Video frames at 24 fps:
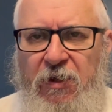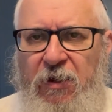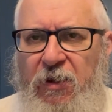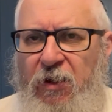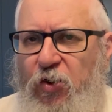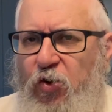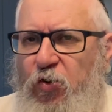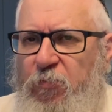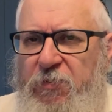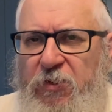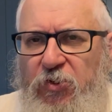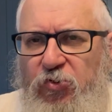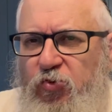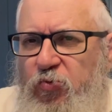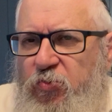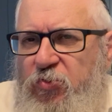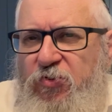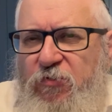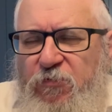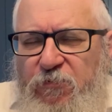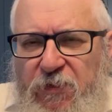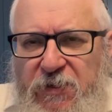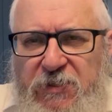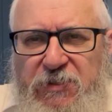It could be a
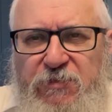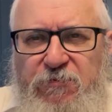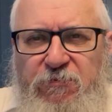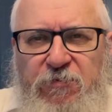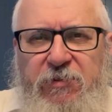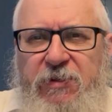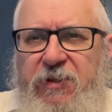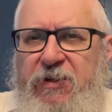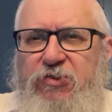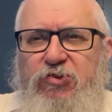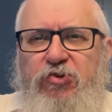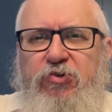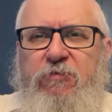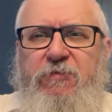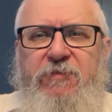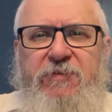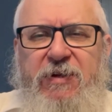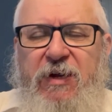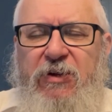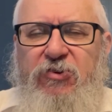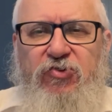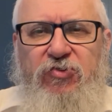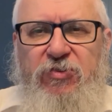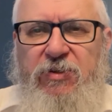Jewish festival that has sort of
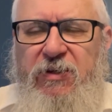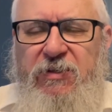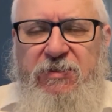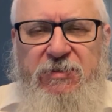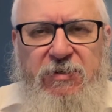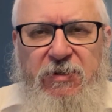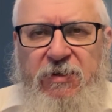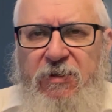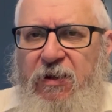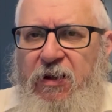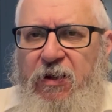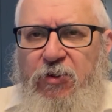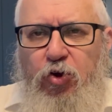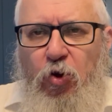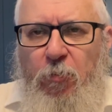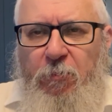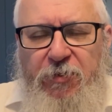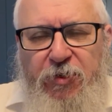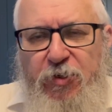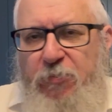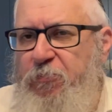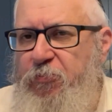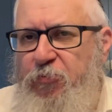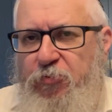touched us, a Yom
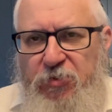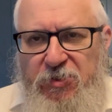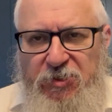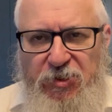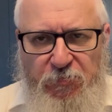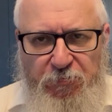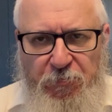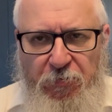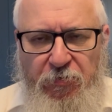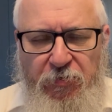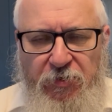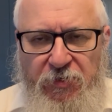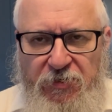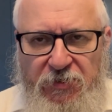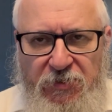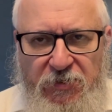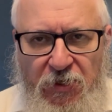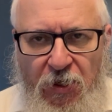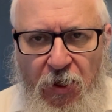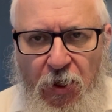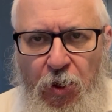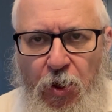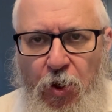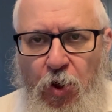Kippur experience,
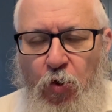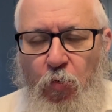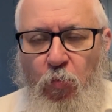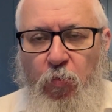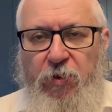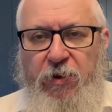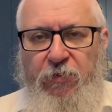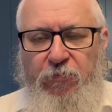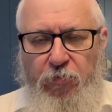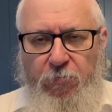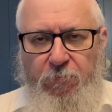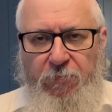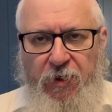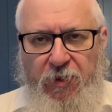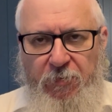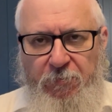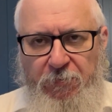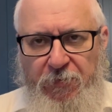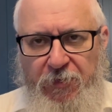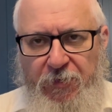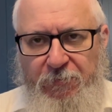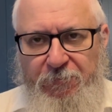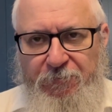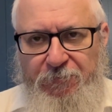whatever it might
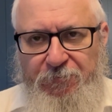be.